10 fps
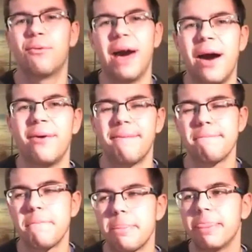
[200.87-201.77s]
Wow.
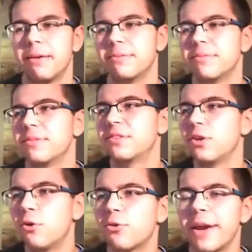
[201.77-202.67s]

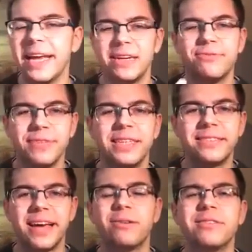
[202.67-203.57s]
So creative in
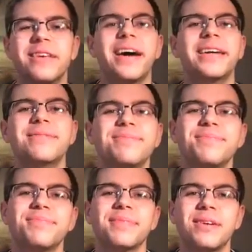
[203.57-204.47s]
the sound
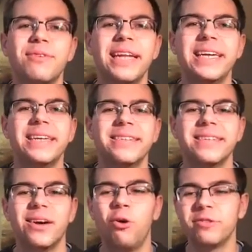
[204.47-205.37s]
design really
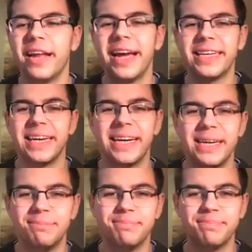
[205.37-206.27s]
also like
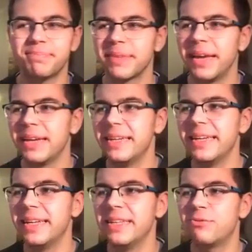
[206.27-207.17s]
um,
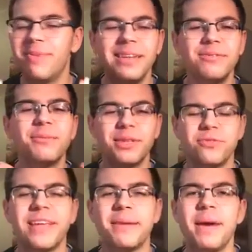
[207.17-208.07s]
it reminds me very much
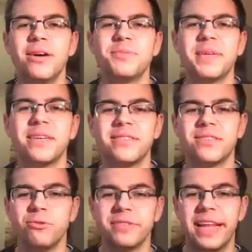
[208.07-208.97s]
of deadmau5 because
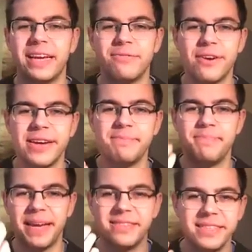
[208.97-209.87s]
it's also like a very
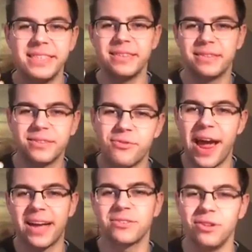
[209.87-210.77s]
bassy
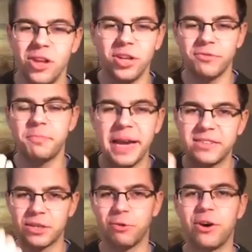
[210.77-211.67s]
track. So a lot of
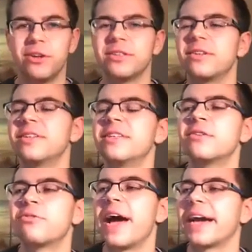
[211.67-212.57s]
bass going on in
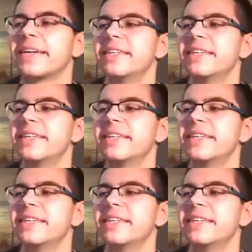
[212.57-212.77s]
the track,